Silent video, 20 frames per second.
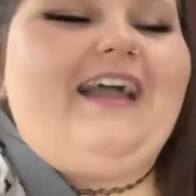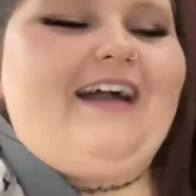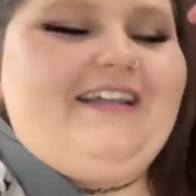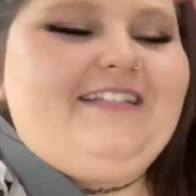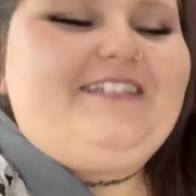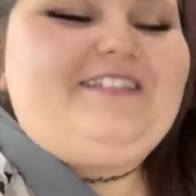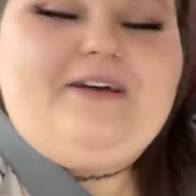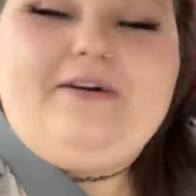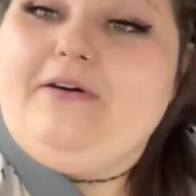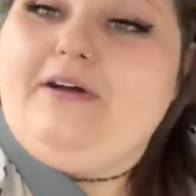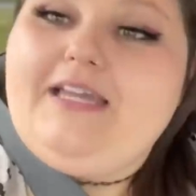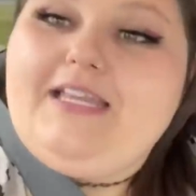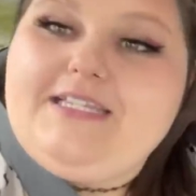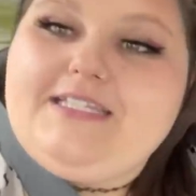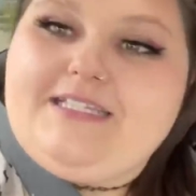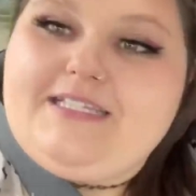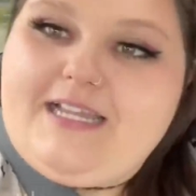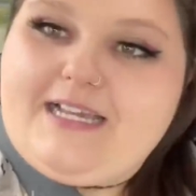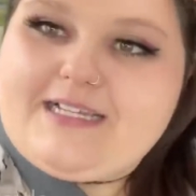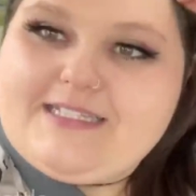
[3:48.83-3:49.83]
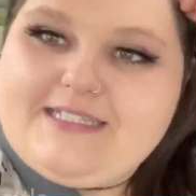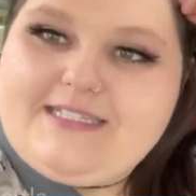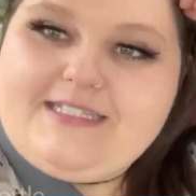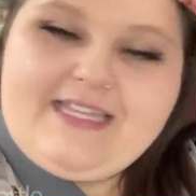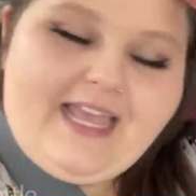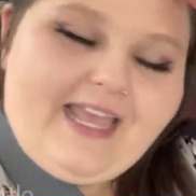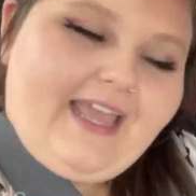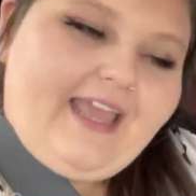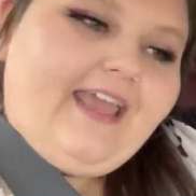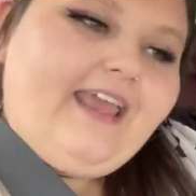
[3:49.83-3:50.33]
guys, so it is the next
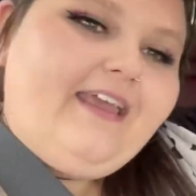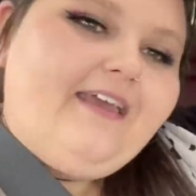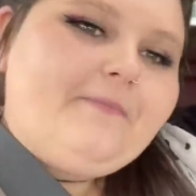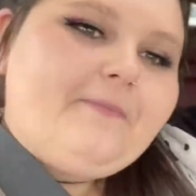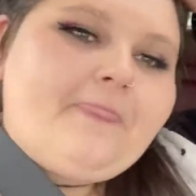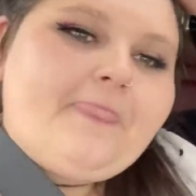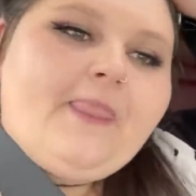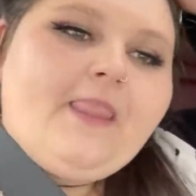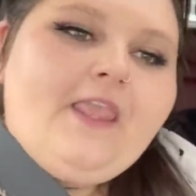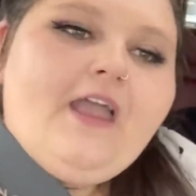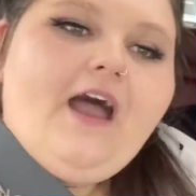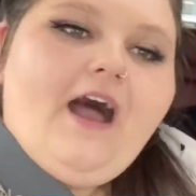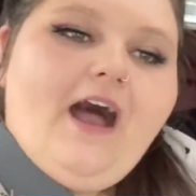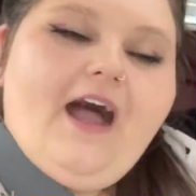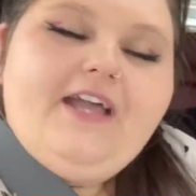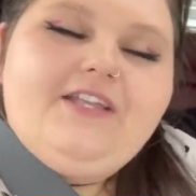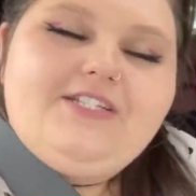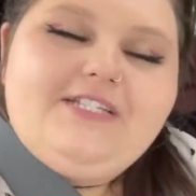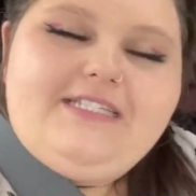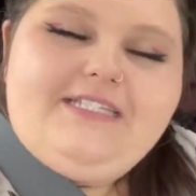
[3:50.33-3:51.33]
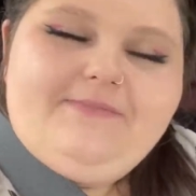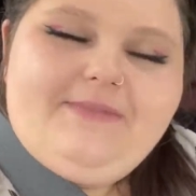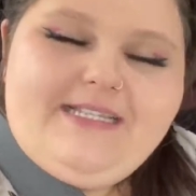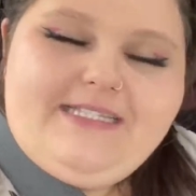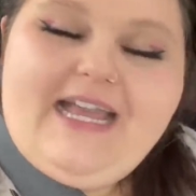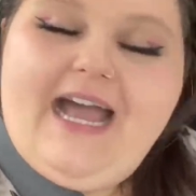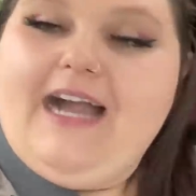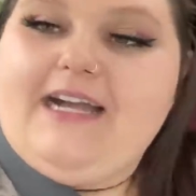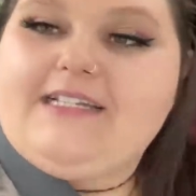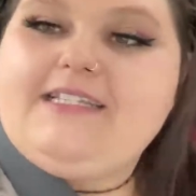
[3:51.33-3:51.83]
day. I just did my
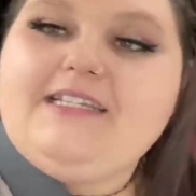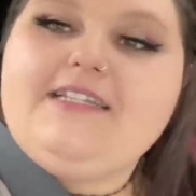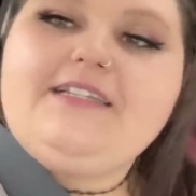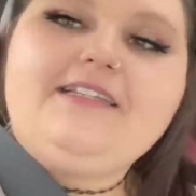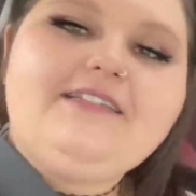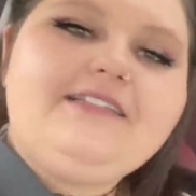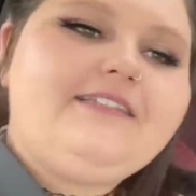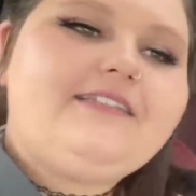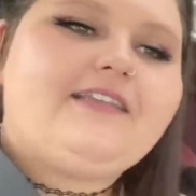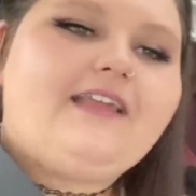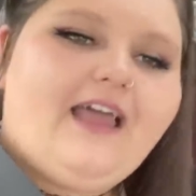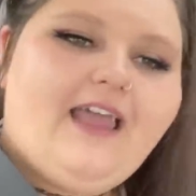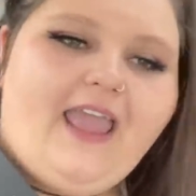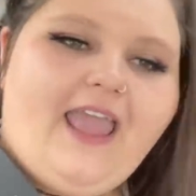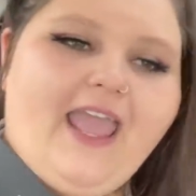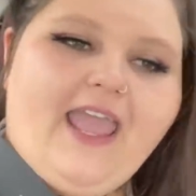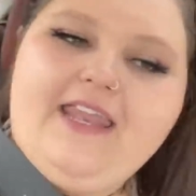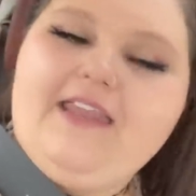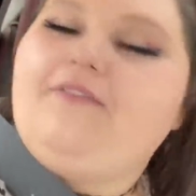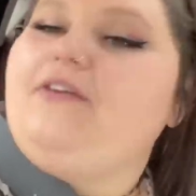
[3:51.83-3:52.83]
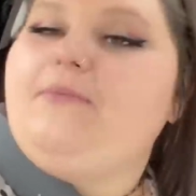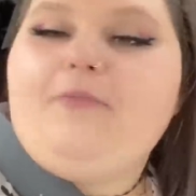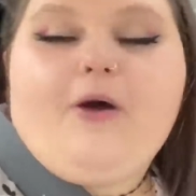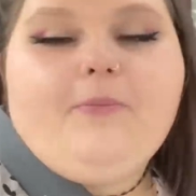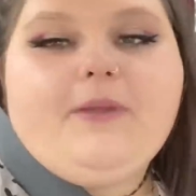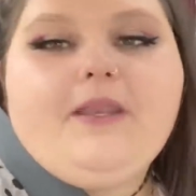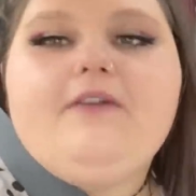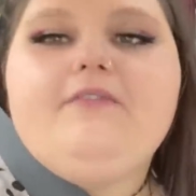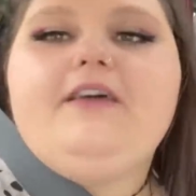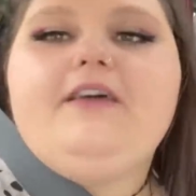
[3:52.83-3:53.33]
taxes. I hate every moment of